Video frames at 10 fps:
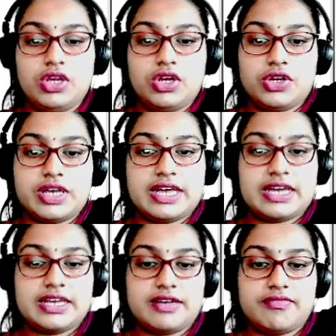Okay,
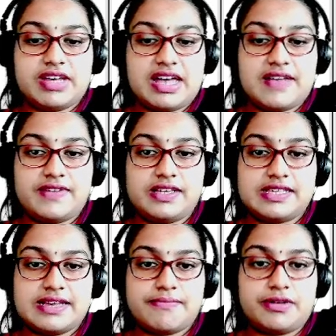here we have an
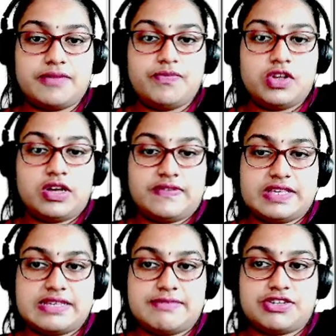example of
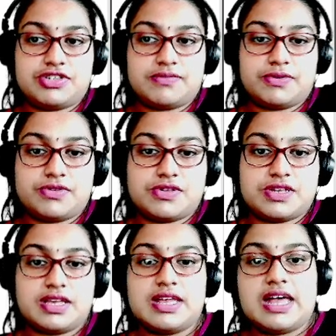asymmetric
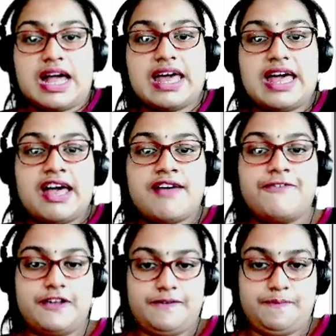processing. I have
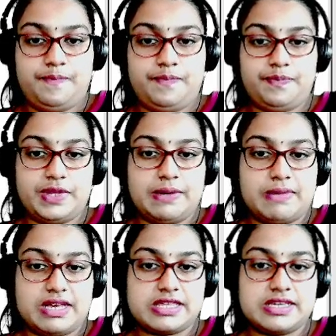a
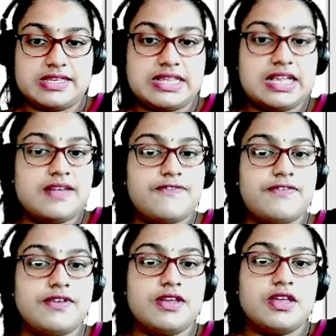master slave.
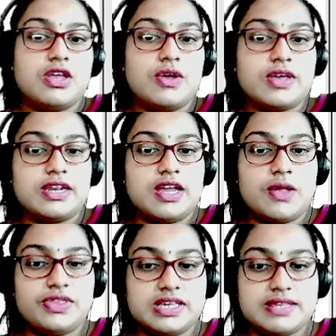Okay, now
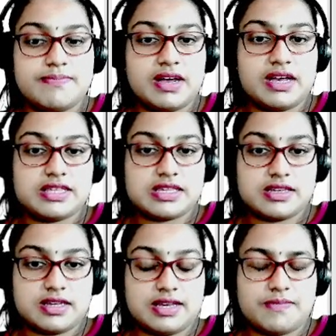this master
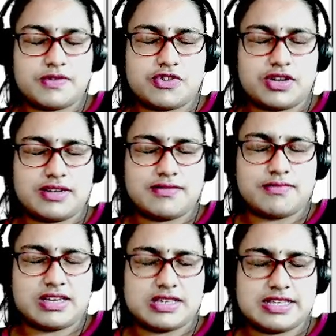
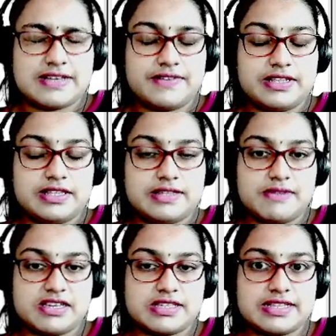slave, in this
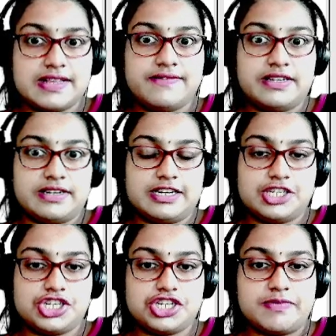master slave
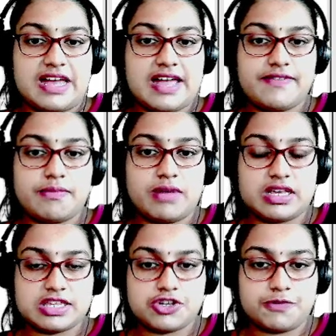relationship, I have a
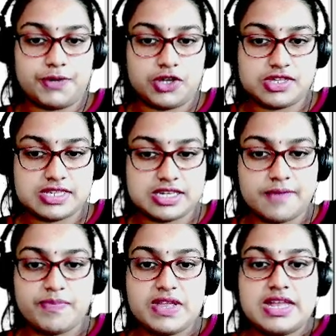master processor.
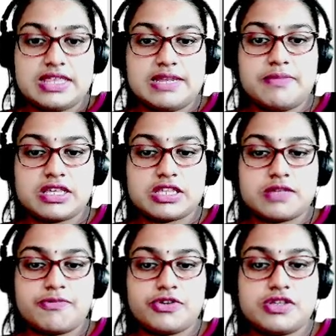The master
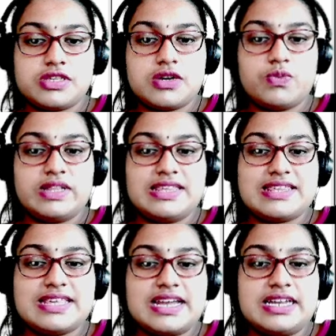processor will
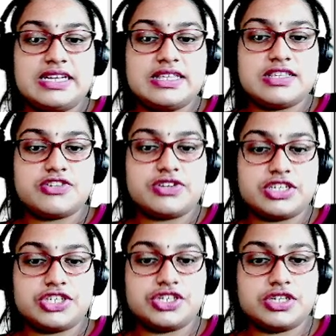send
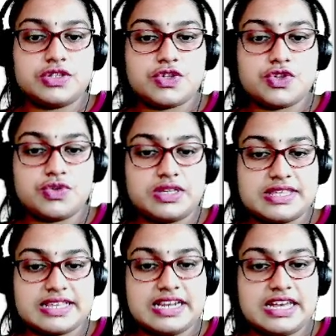instructions to the
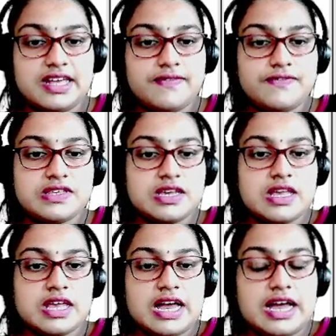slaves,
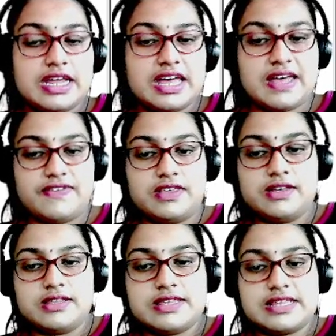and I have
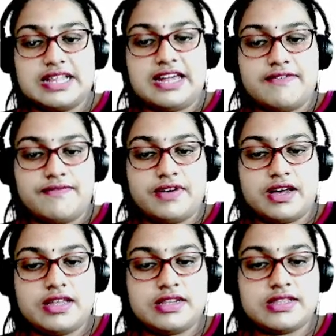here slave
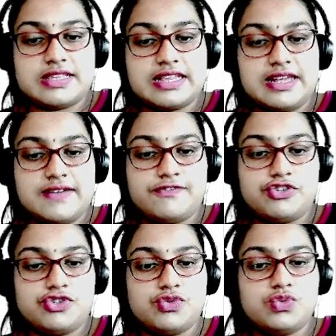1, slave
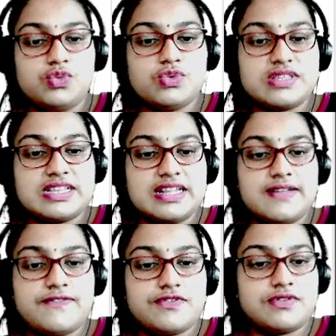2,
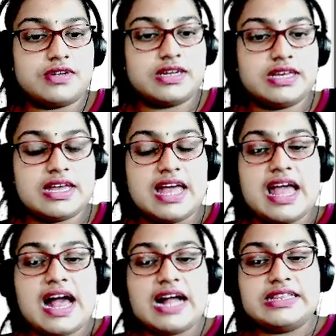slave 3,
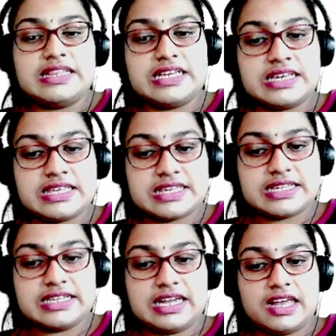and these
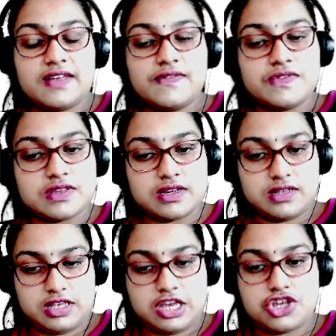slaves,
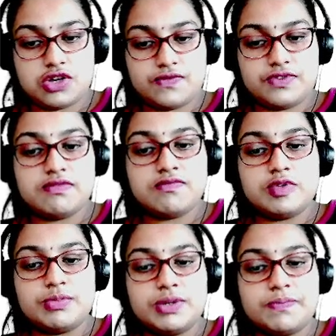each of them
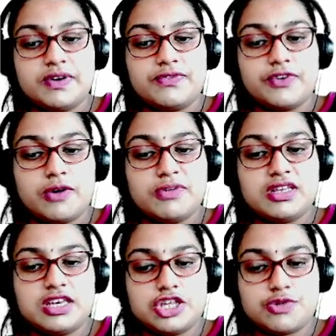will be performing
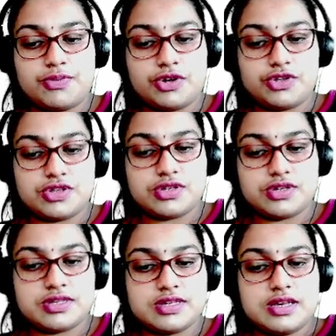each processor's